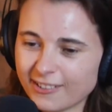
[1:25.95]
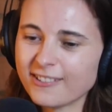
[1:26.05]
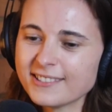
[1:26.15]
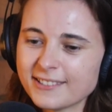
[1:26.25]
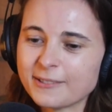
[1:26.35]

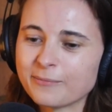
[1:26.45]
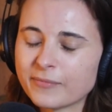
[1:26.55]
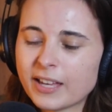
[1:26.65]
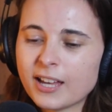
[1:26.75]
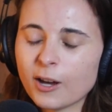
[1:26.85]
Awesome.
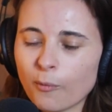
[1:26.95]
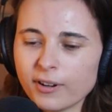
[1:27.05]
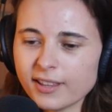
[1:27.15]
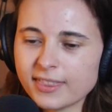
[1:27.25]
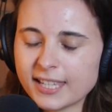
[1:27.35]
One
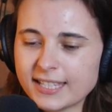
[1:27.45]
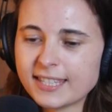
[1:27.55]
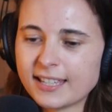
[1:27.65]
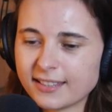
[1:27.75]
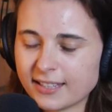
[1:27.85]
of the things
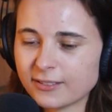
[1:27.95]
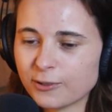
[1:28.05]
that